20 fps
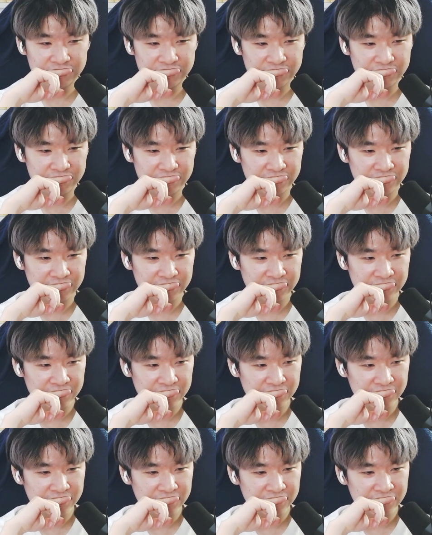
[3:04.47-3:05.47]

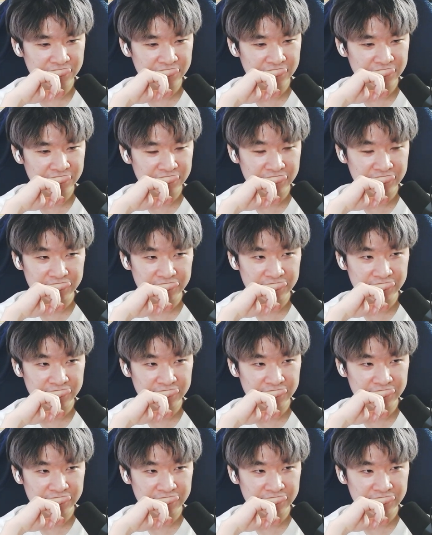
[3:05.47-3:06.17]
(silence)